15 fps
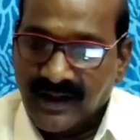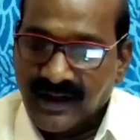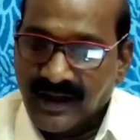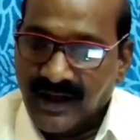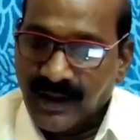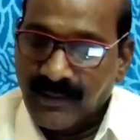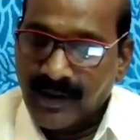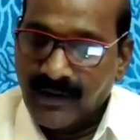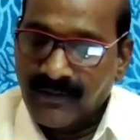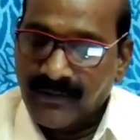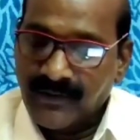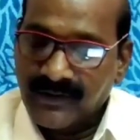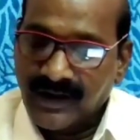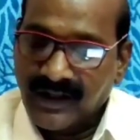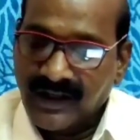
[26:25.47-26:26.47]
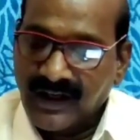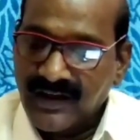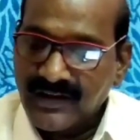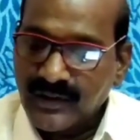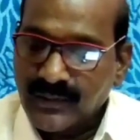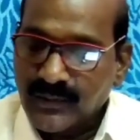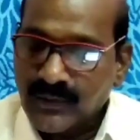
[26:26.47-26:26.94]
the name of
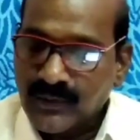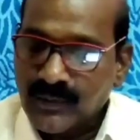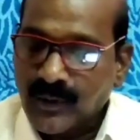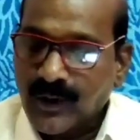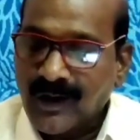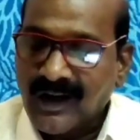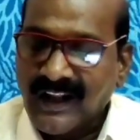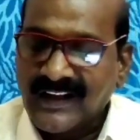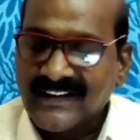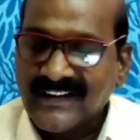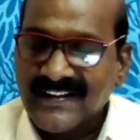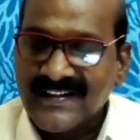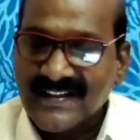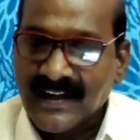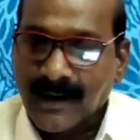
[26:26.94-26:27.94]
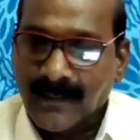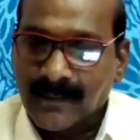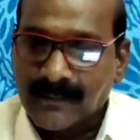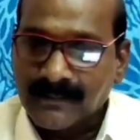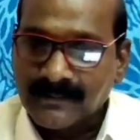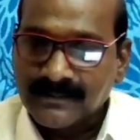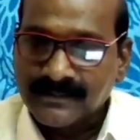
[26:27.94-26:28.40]
the English Football League
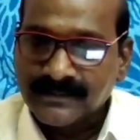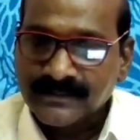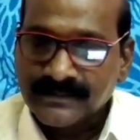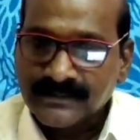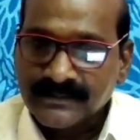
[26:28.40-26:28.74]
system